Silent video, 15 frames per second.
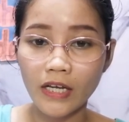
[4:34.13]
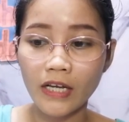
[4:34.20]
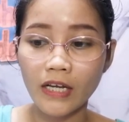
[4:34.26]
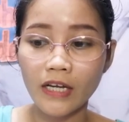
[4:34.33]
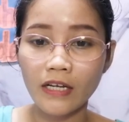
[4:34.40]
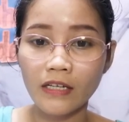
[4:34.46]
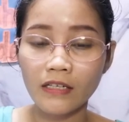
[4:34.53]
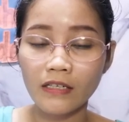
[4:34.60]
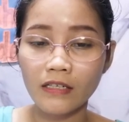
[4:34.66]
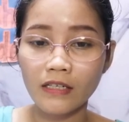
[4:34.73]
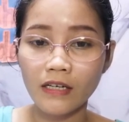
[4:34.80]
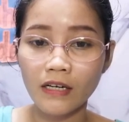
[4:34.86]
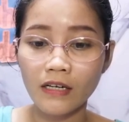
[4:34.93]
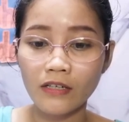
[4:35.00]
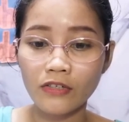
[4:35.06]

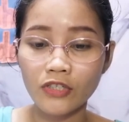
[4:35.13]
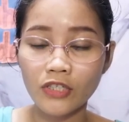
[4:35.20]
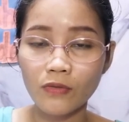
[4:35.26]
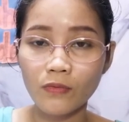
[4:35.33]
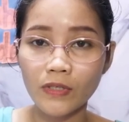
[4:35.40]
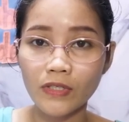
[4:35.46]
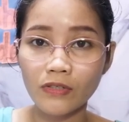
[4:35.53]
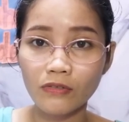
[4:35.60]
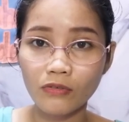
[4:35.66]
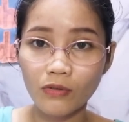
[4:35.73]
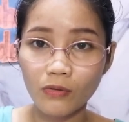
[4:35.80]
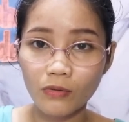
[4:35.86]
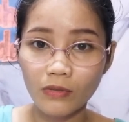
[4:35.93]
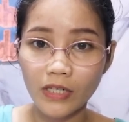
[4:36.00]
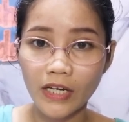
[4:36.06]
and she was
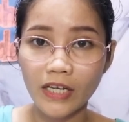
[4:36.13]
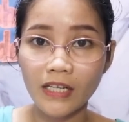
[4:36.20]
told na